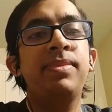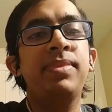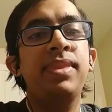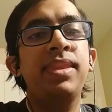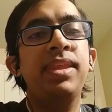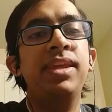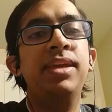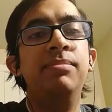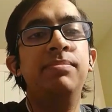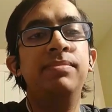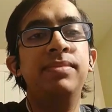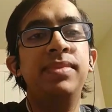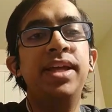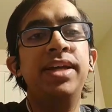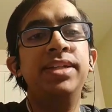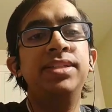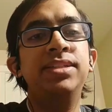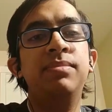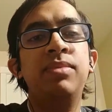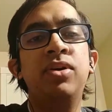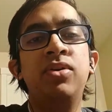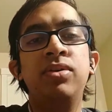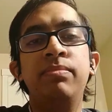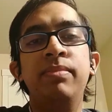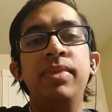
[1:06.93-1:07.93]
Yep, that's
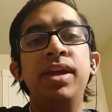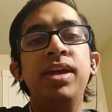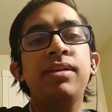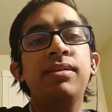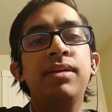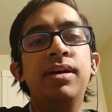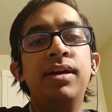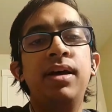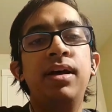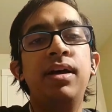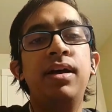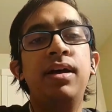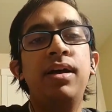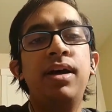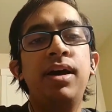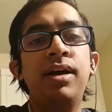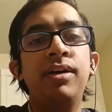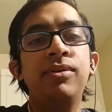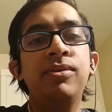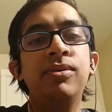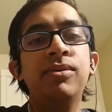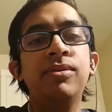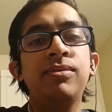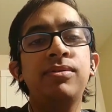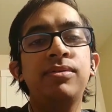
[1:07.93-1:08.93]
about me.
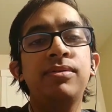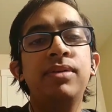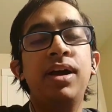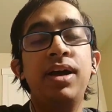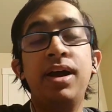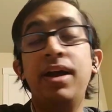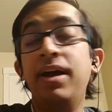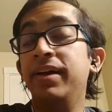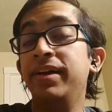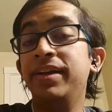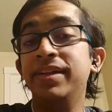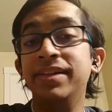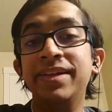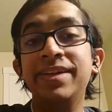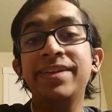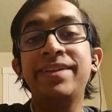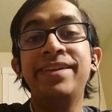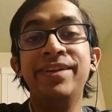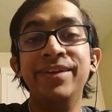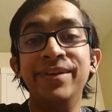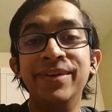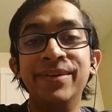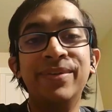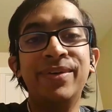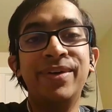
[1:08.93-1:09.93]
Ankita, do
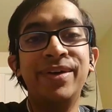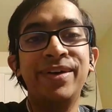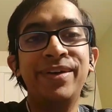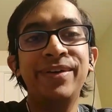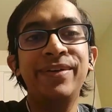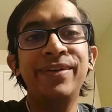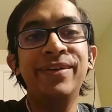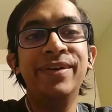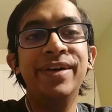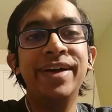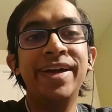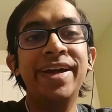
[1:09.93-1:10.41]
you want to go?